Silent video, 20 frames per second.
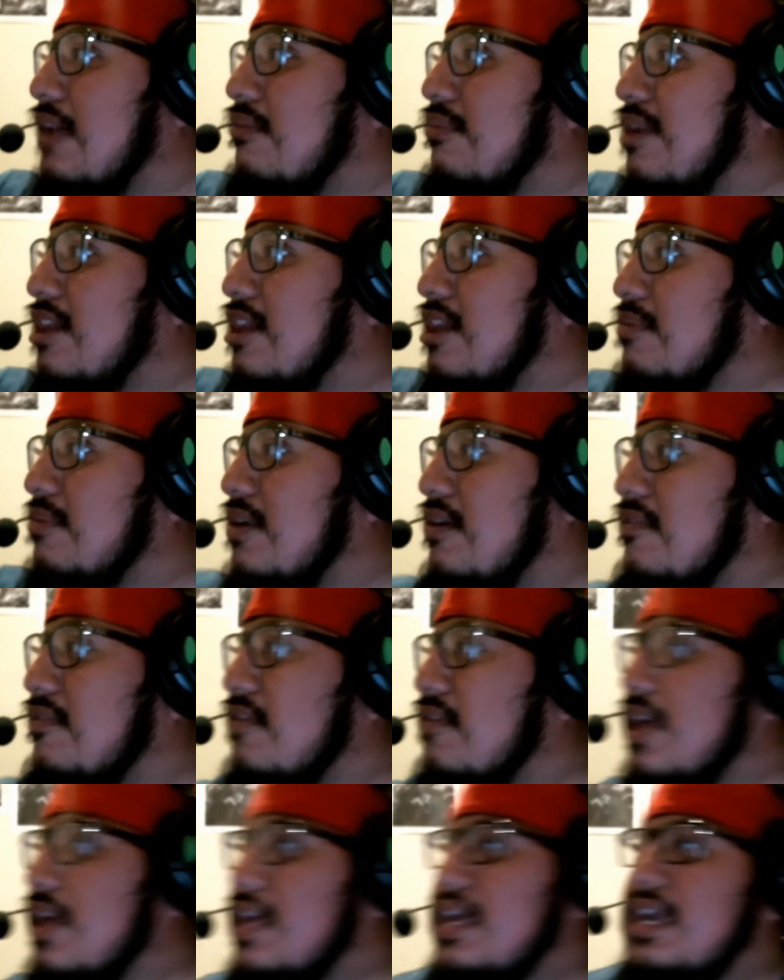reminds me of.
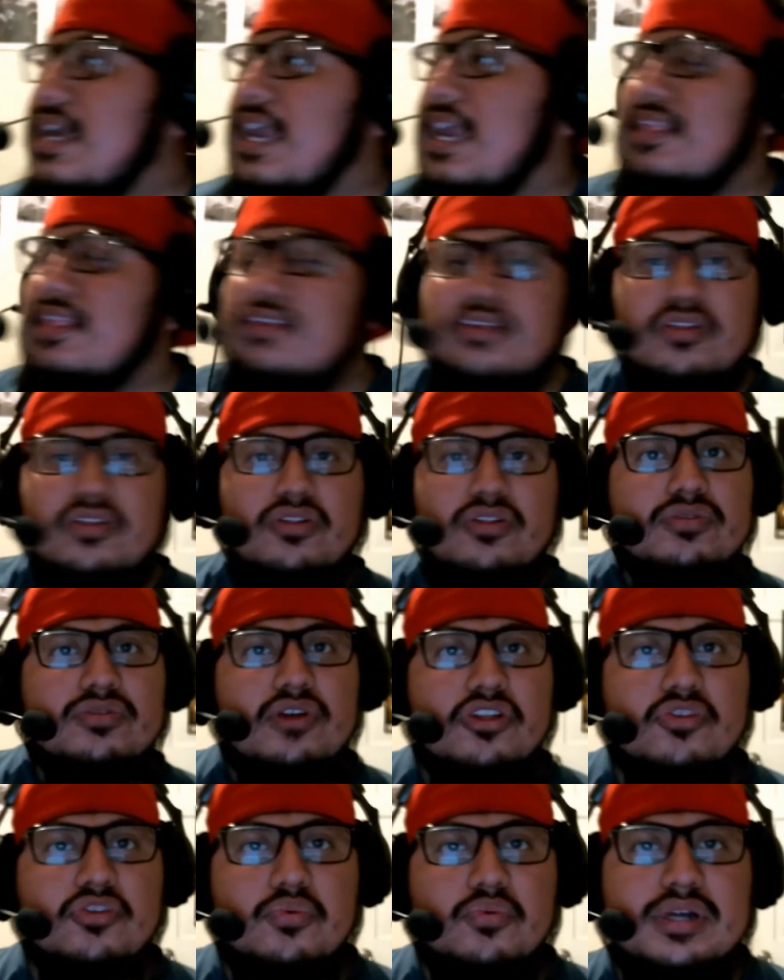And there's also
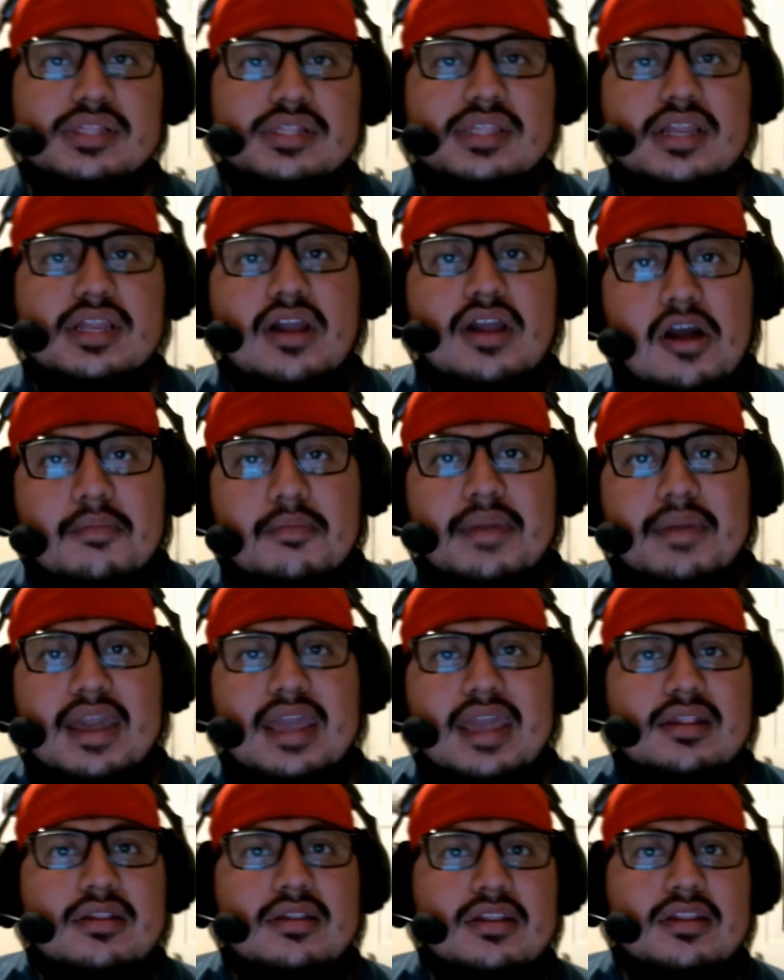another one, the
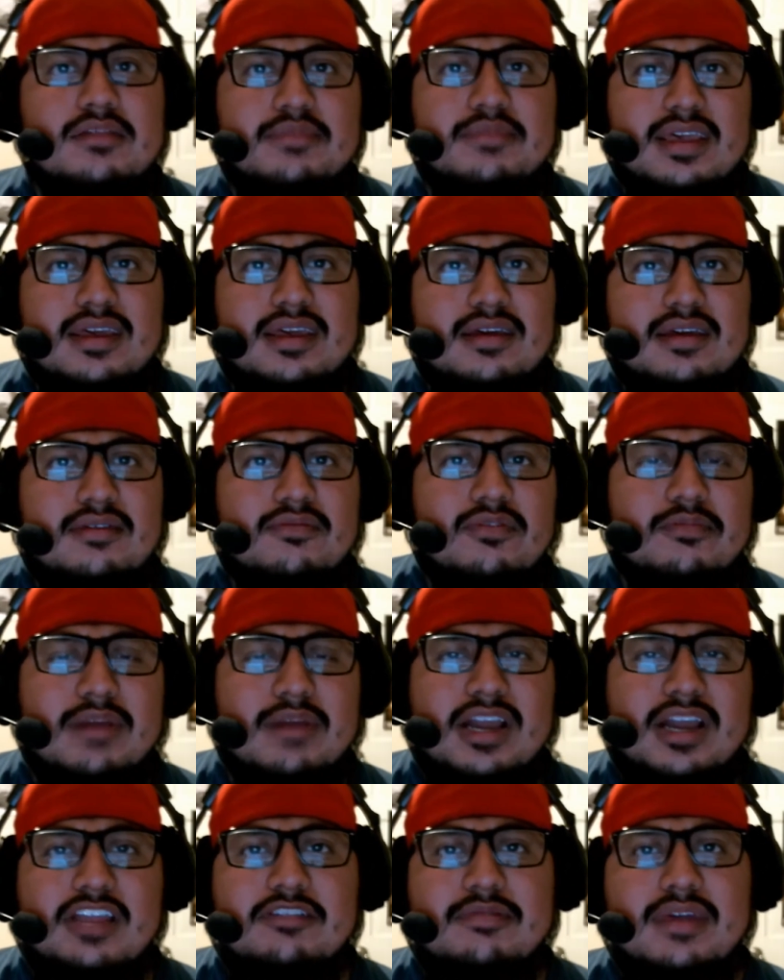combat a little bit
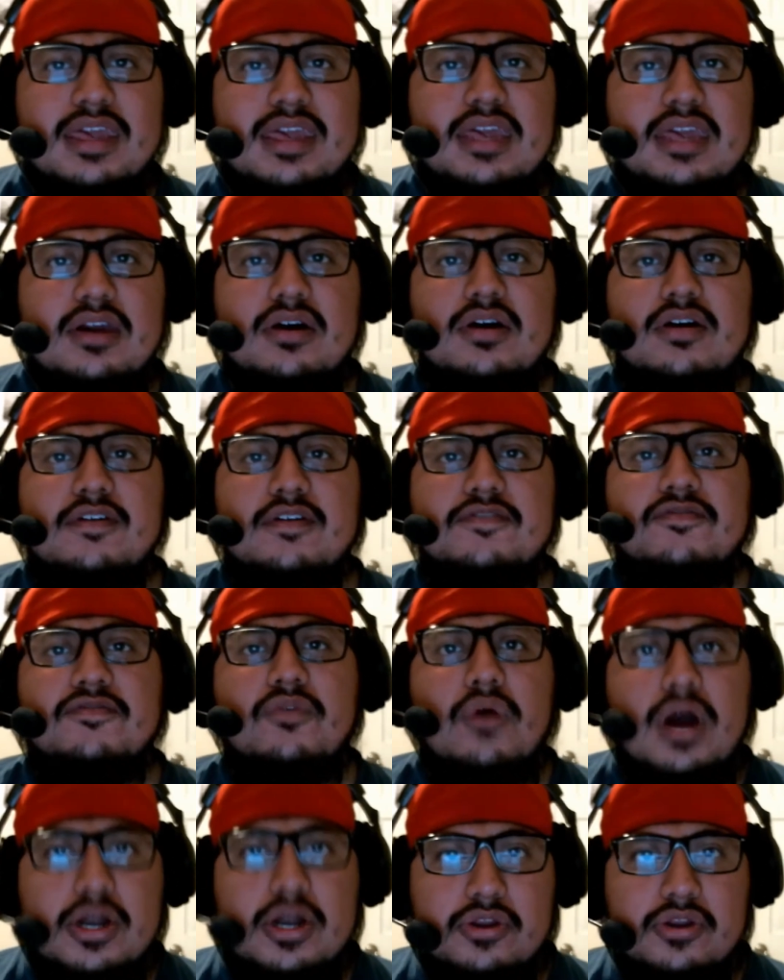reminds me of
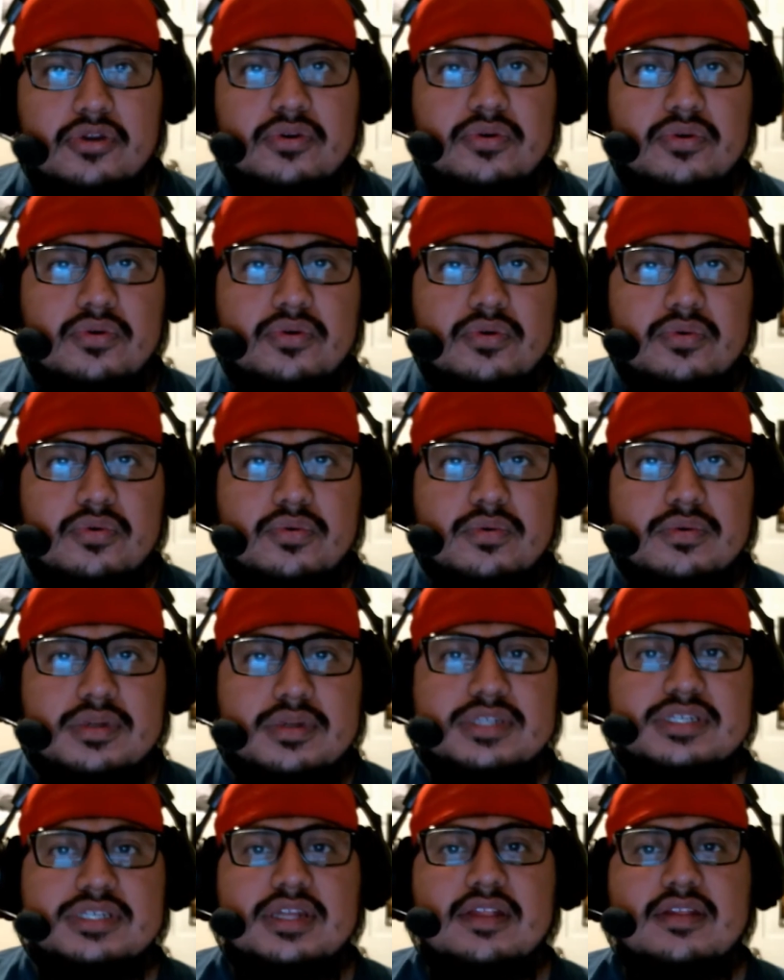For Honor,
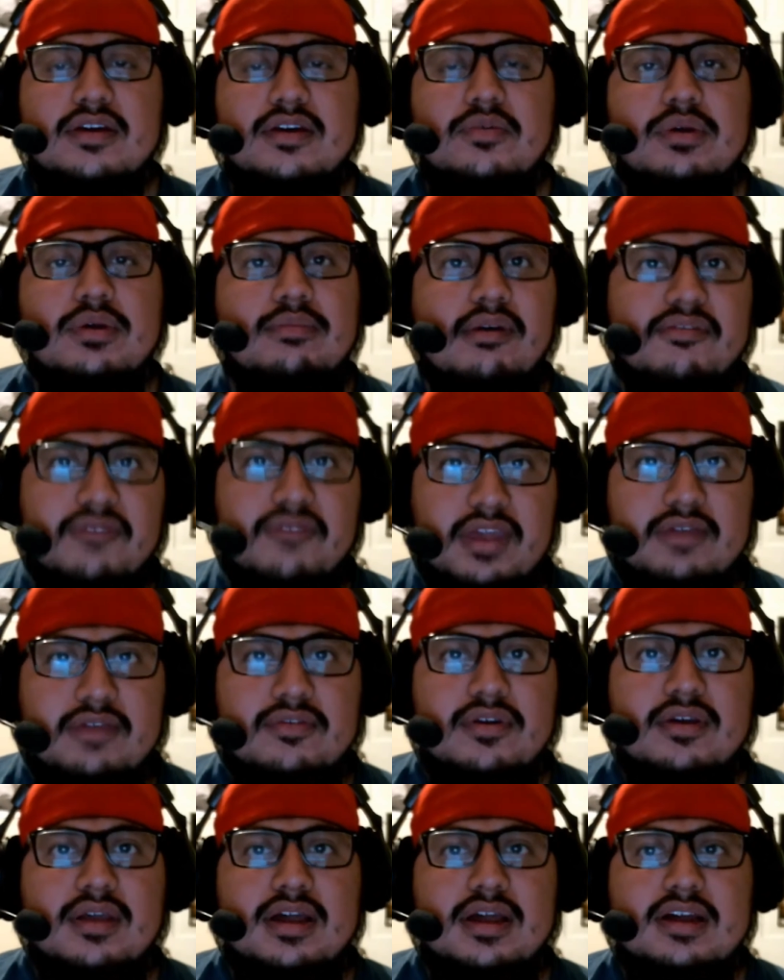which is one of my
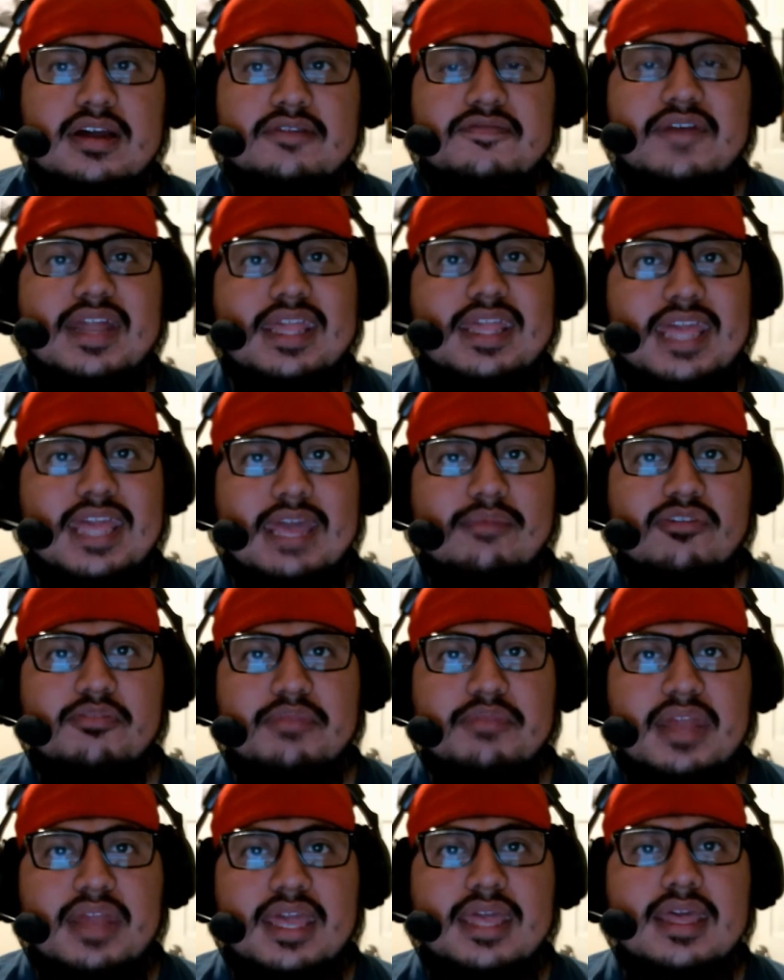favorite fighting games to
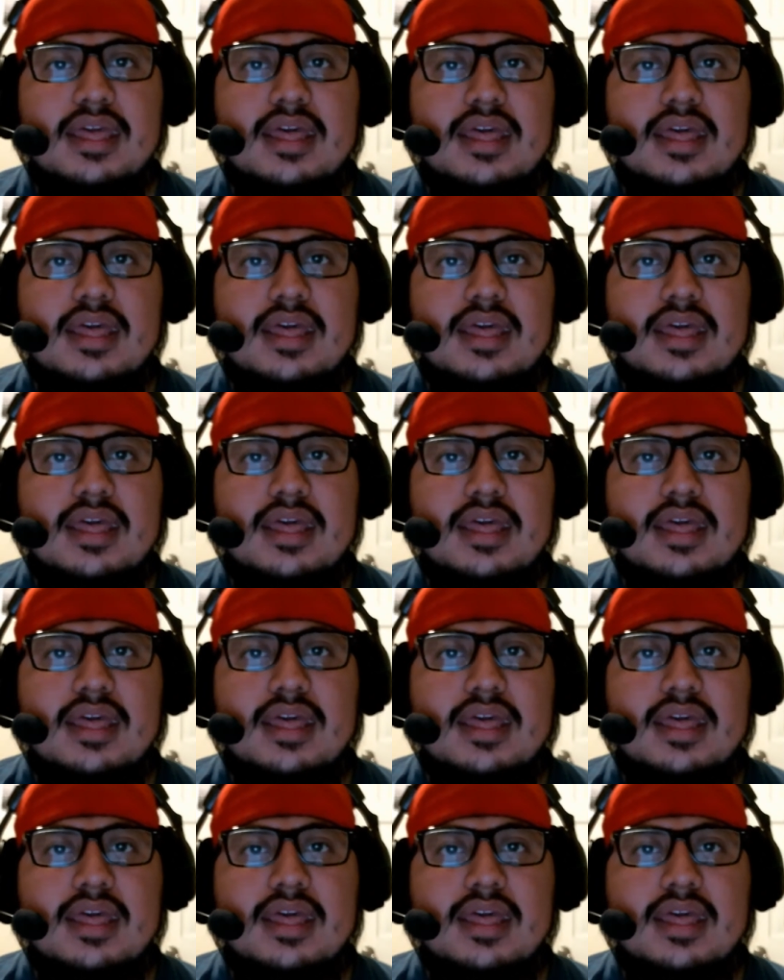play.